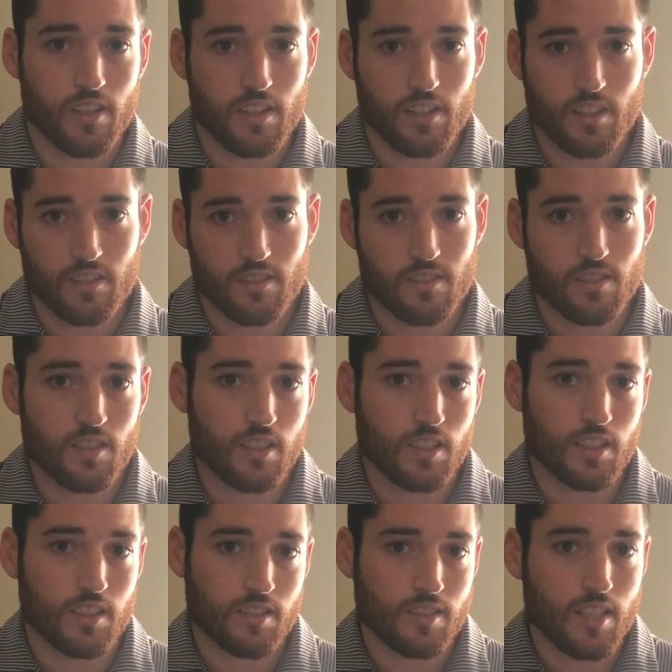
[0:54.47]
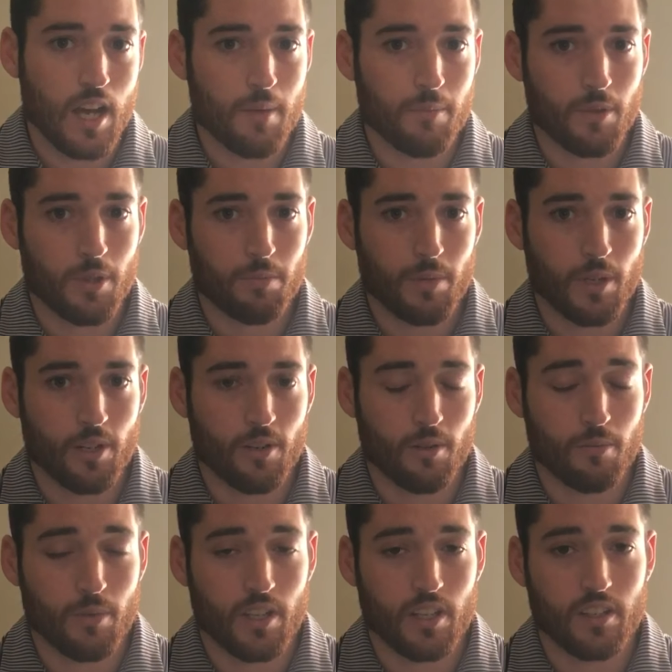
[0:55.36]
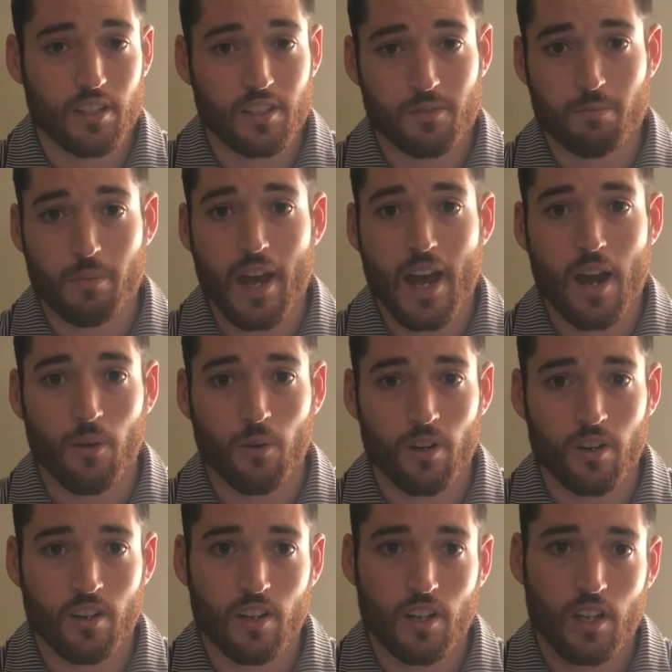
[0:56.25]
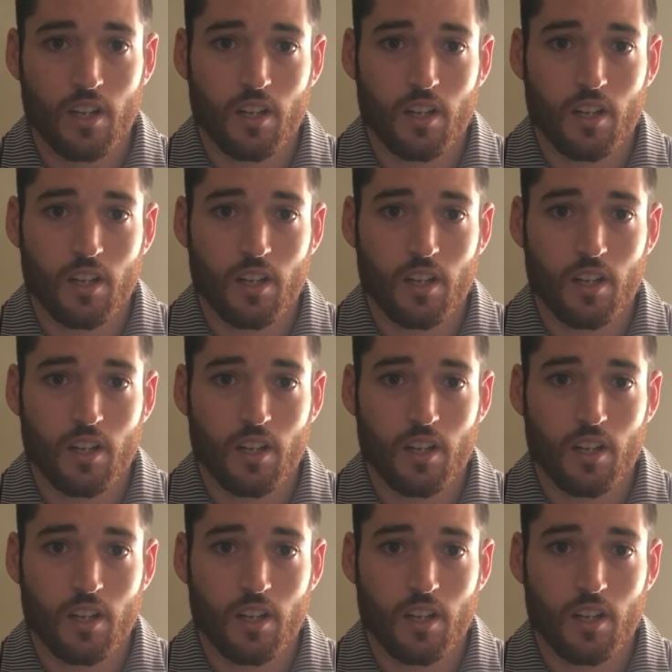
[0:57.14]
and then sitting at the top of the pyramid is power,